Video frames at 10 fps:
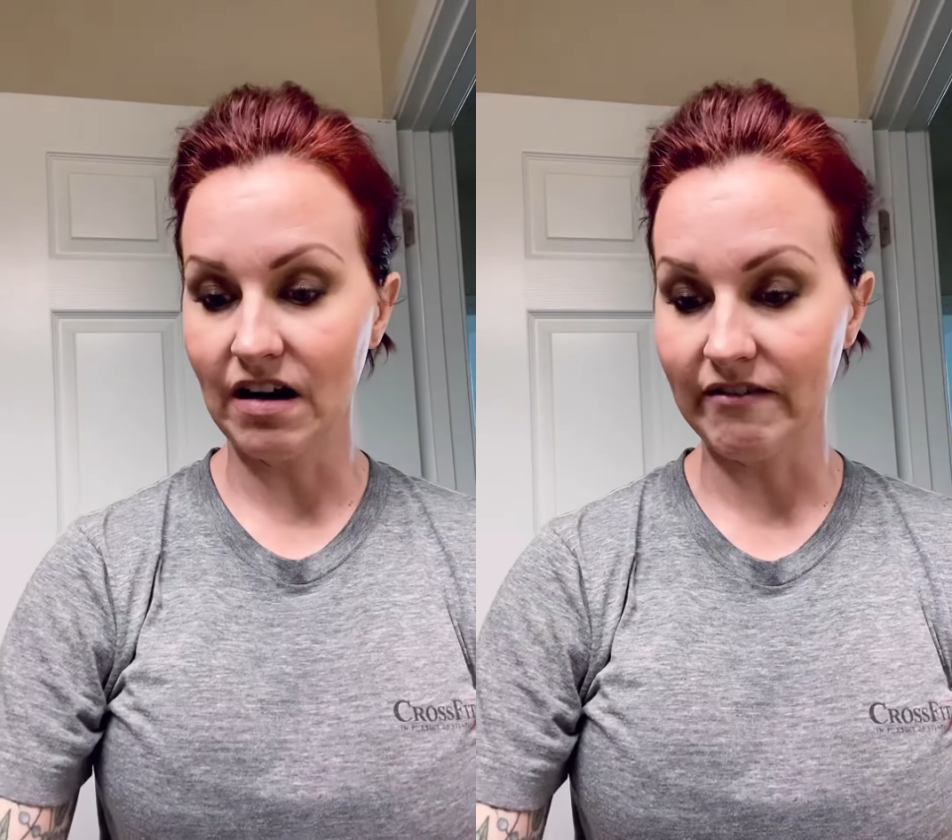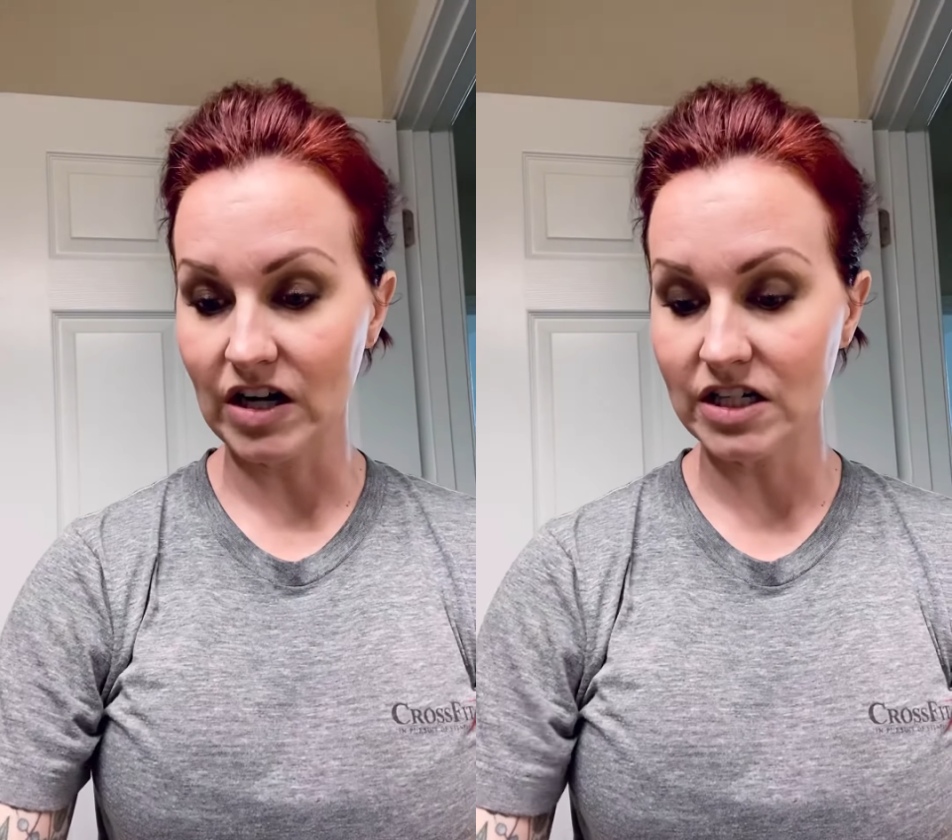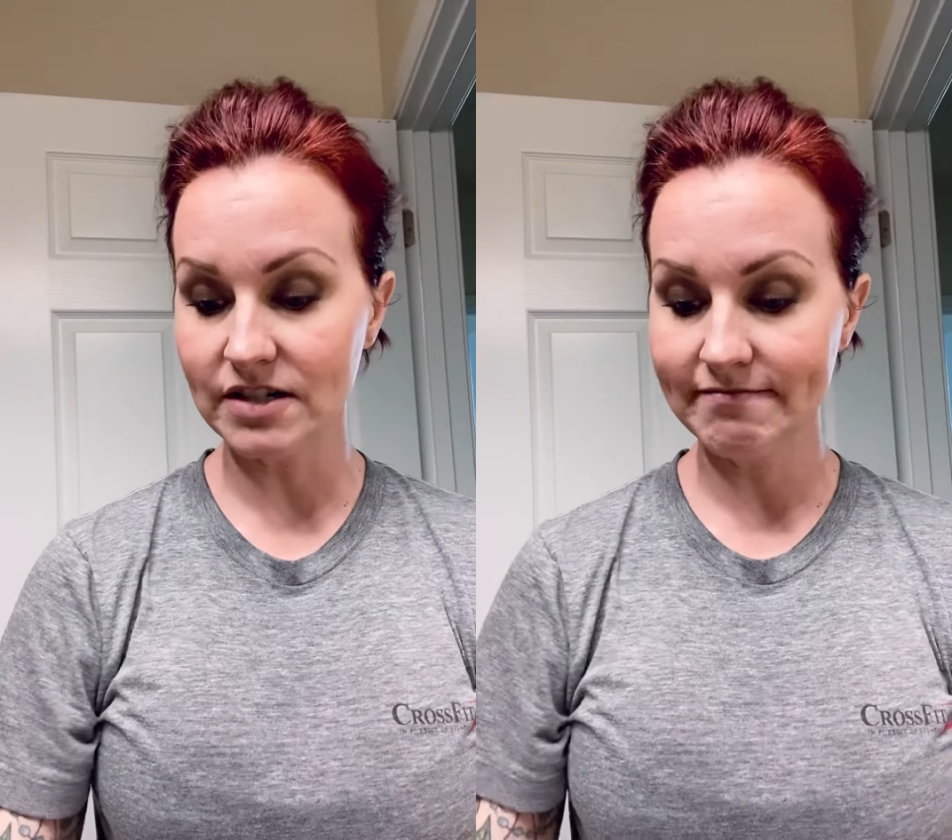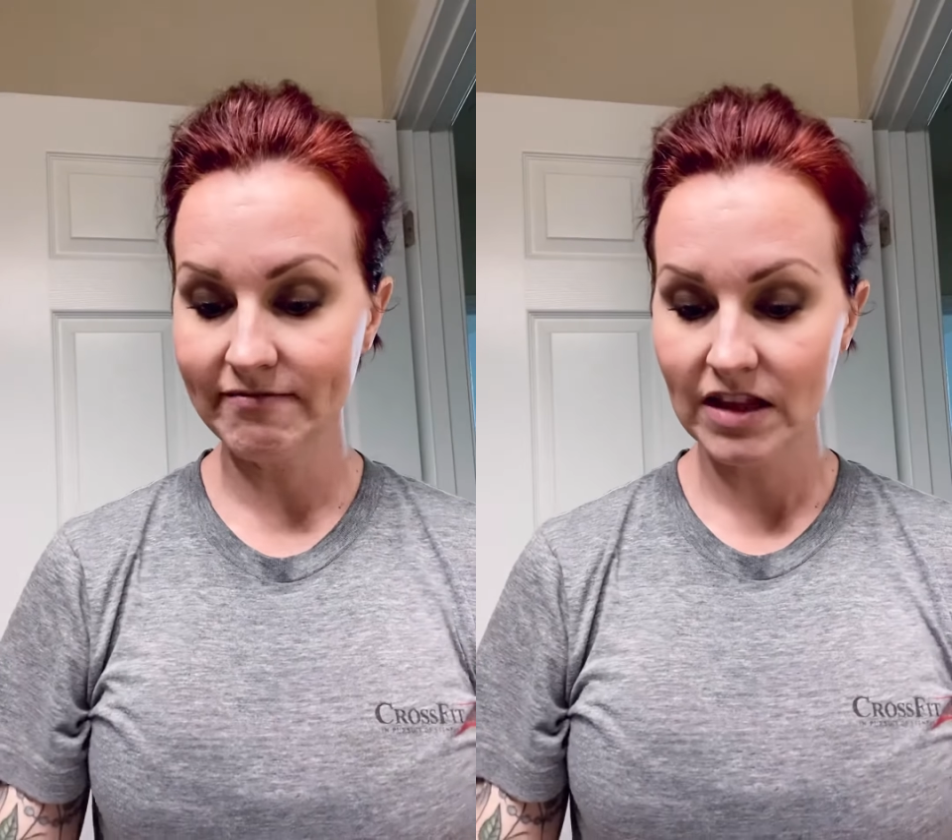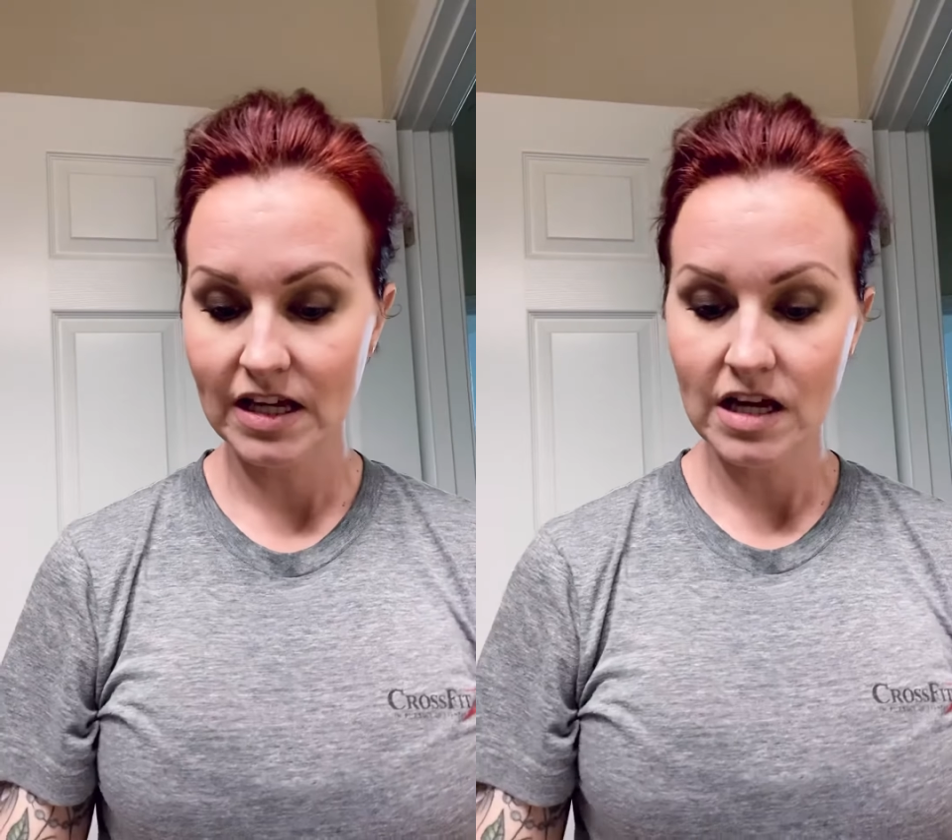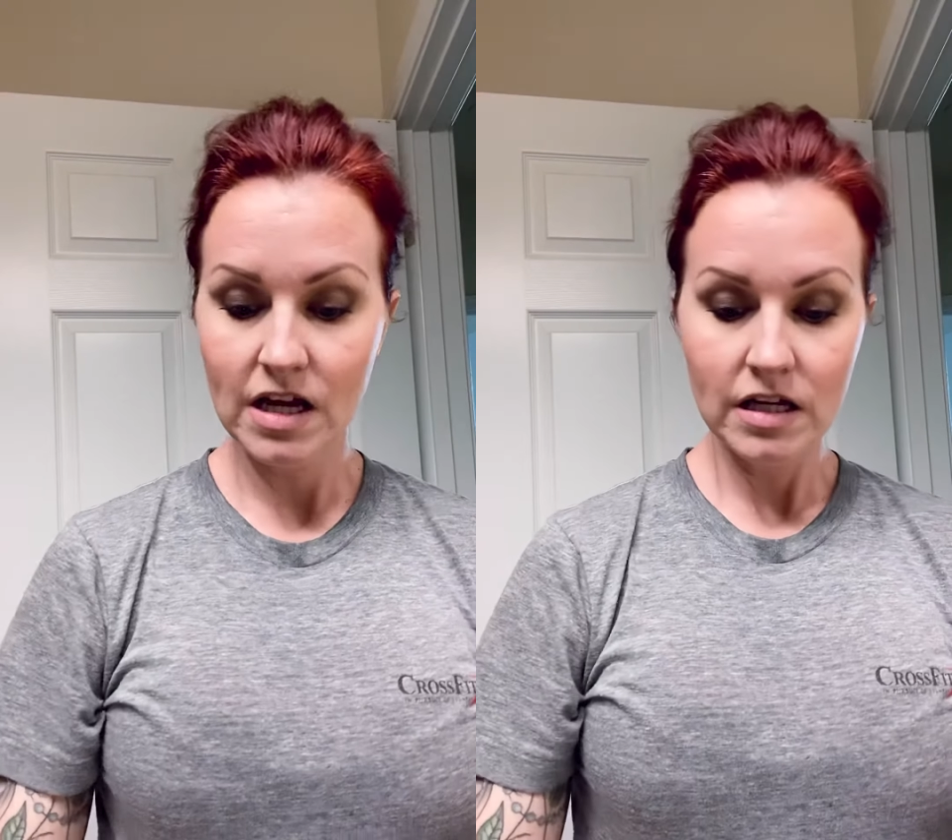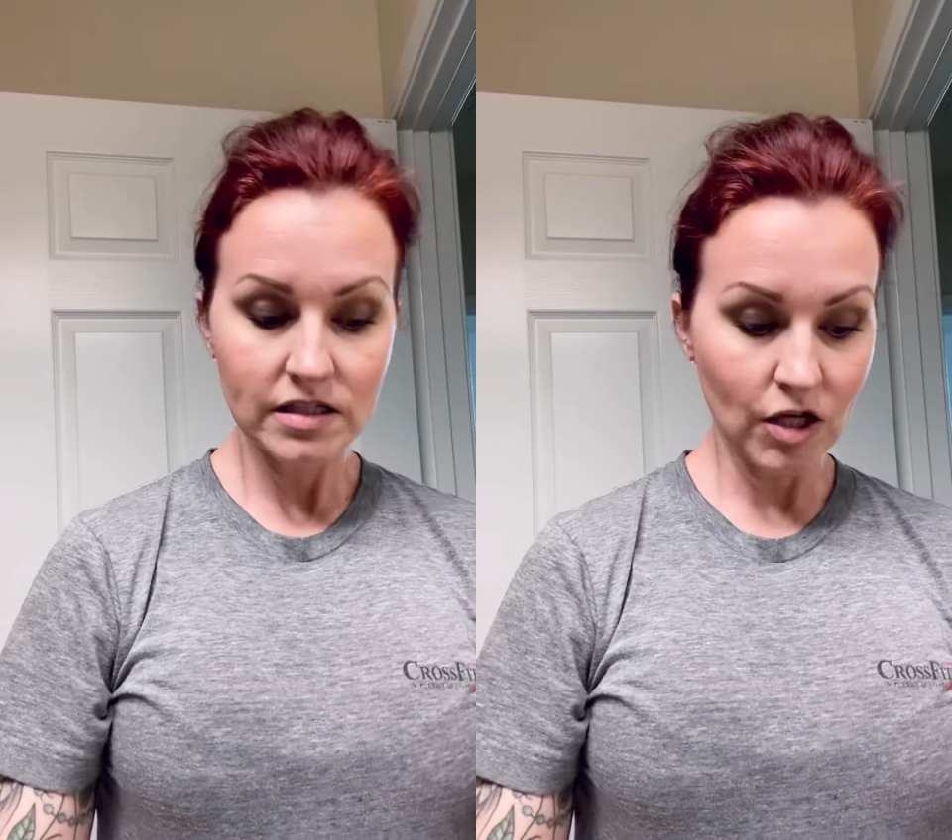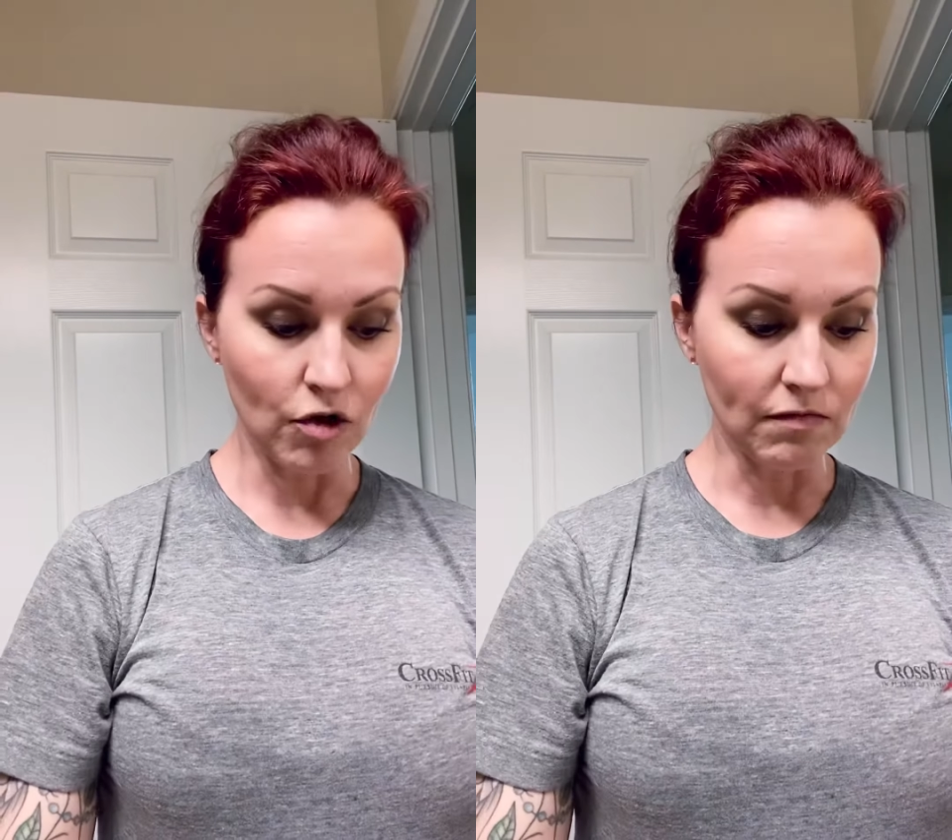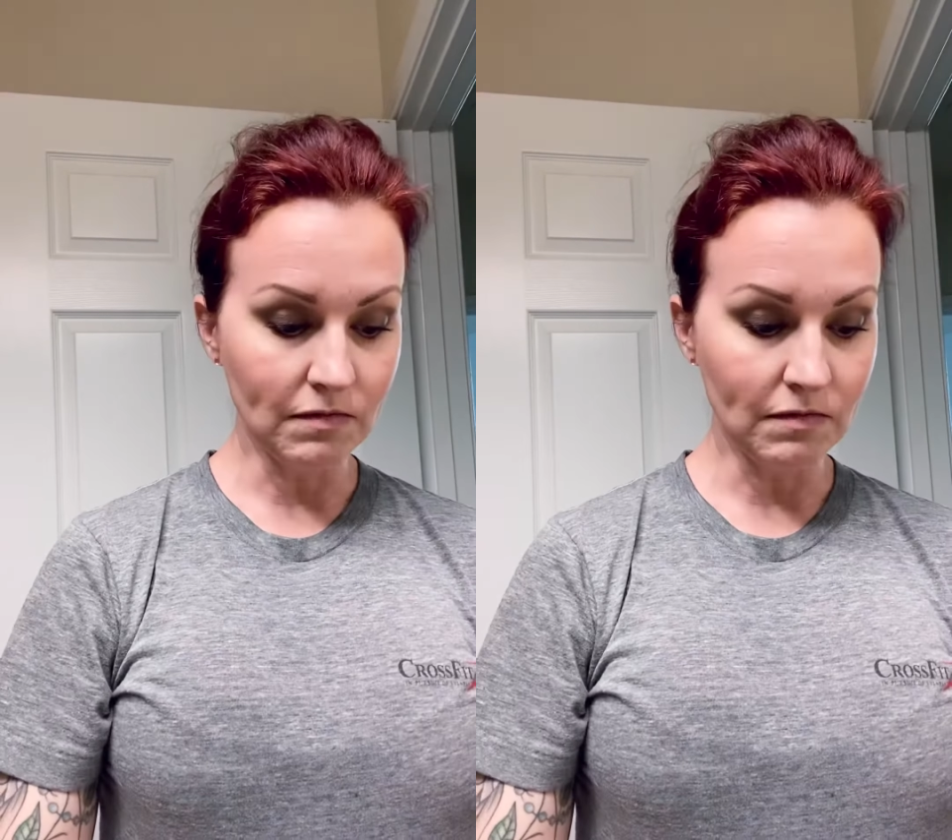coverage. So